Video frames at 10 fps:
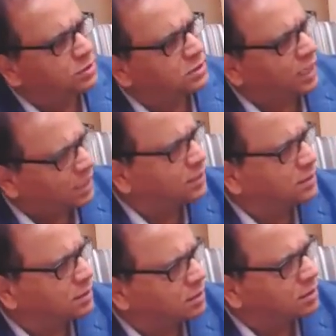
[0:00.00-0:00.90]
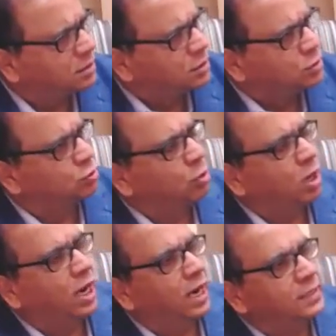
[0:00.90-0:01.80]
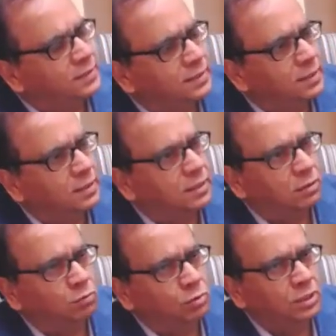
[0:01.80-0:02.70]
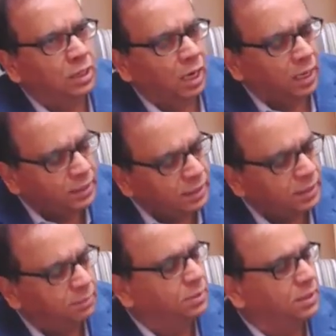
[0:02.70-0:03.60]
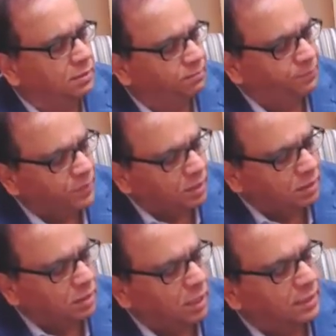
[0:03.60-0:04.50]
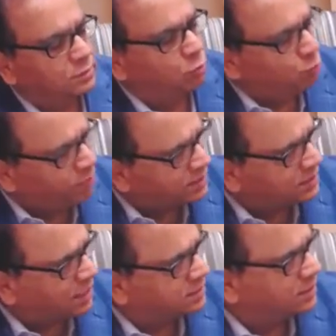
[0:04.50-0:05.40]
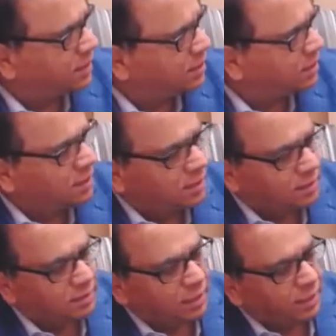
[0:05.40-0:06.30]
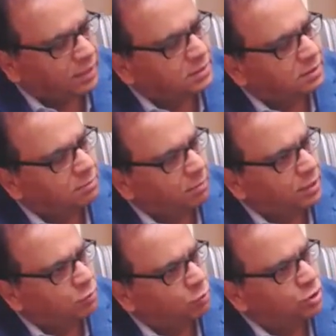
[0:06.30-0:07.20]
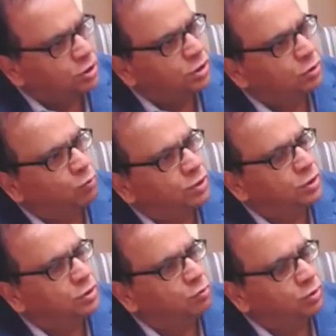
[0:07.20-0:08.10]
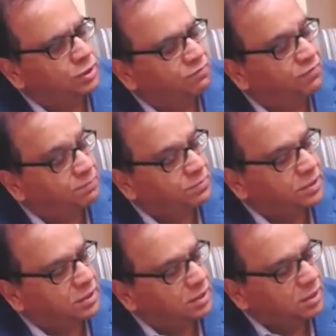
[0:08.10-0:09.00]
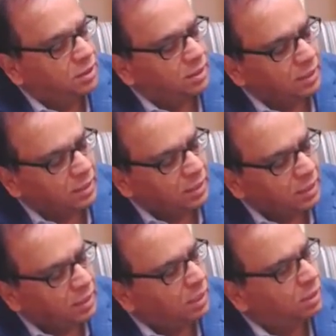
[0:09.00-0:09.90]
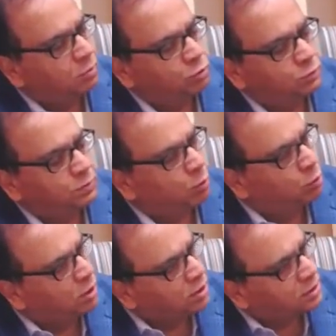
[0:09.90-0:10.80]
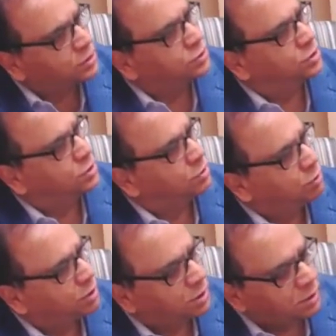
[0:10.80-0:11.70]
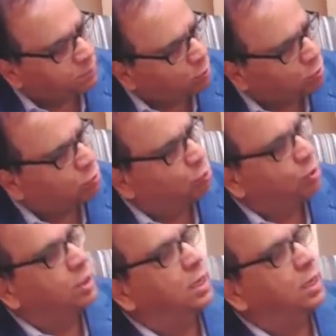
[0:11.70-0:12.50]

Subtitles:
talented. So I think I really believe that Goldman Sachs said, the next, by 2020, 2050, India, which is the only country, will keep on growing